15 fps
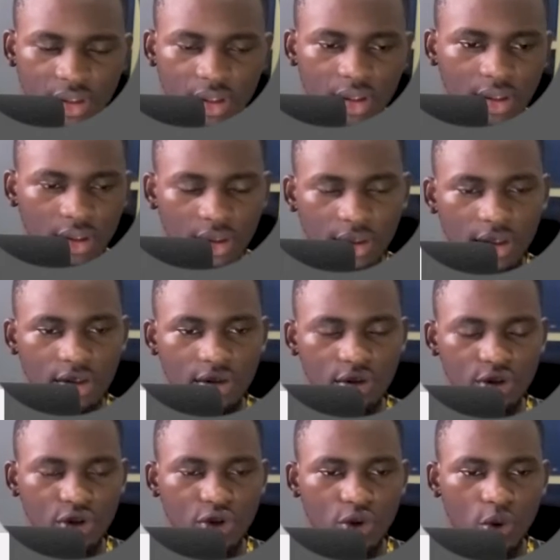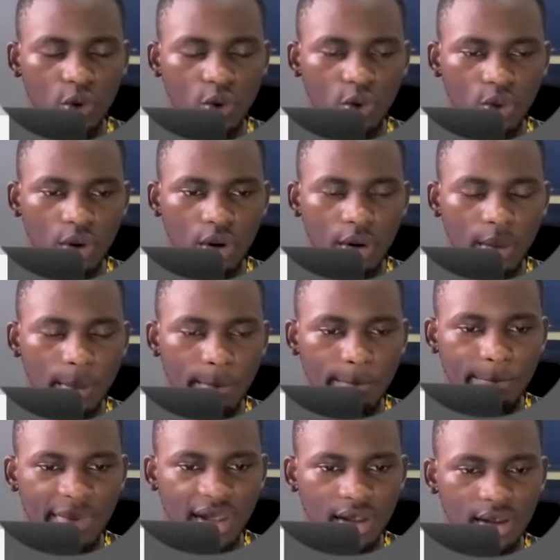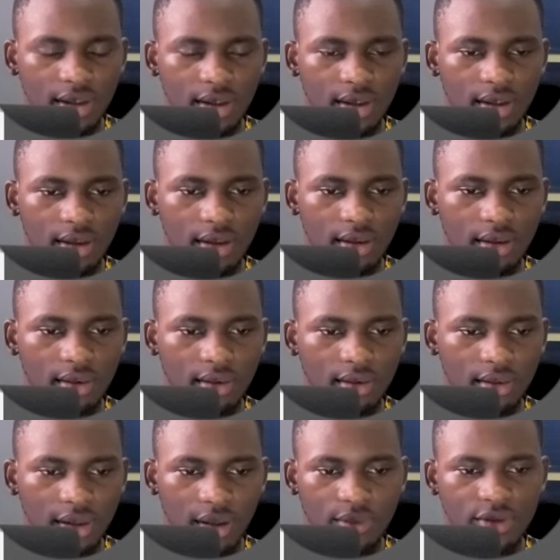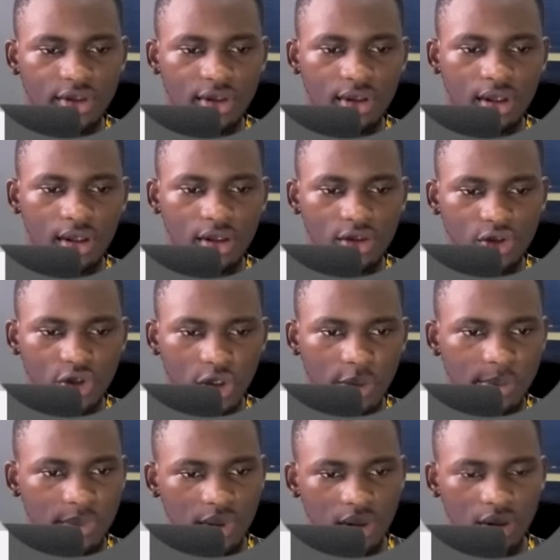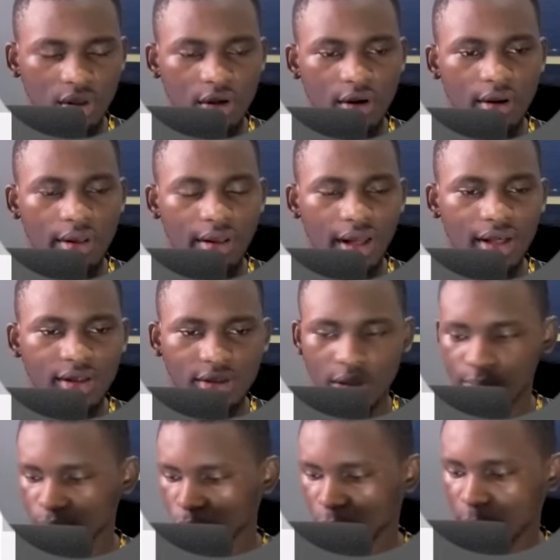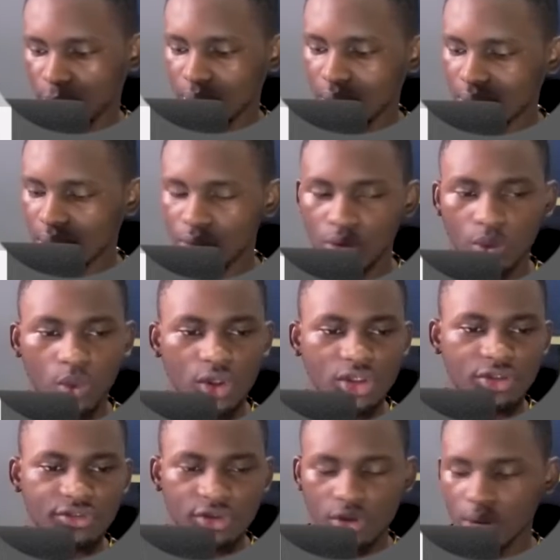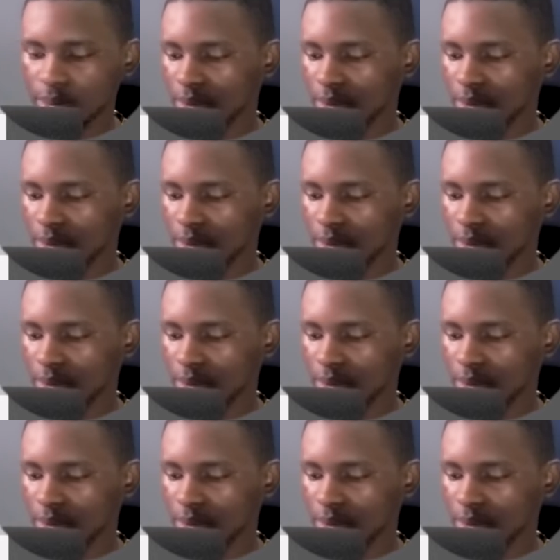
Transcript: it's going to show me now see it's showing me landscape so people that are going to watch the video let me take my